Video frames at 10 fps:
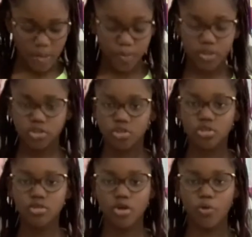But do
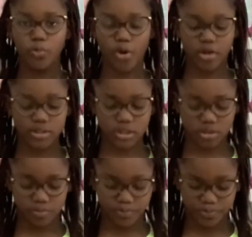you know what?
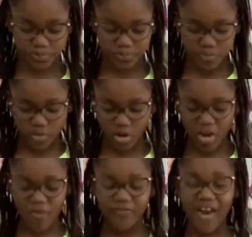
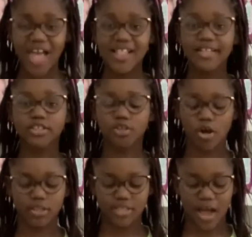Violet
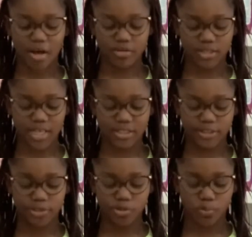got out and
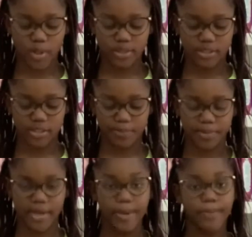still went to the
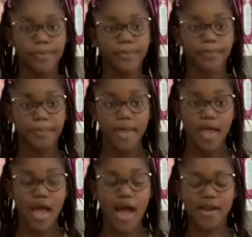play.
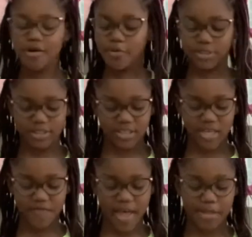I don't want to
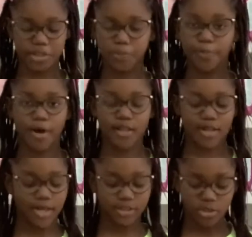give any
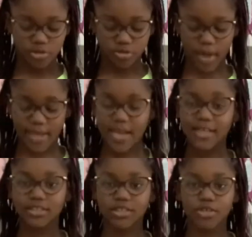spoilers, so I
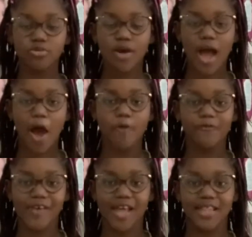can't tell you how
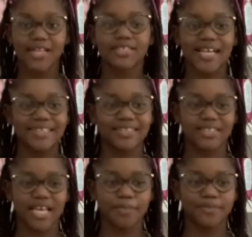Violet
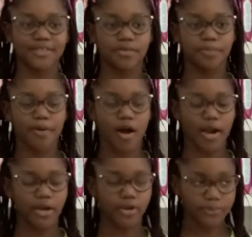escaped the park.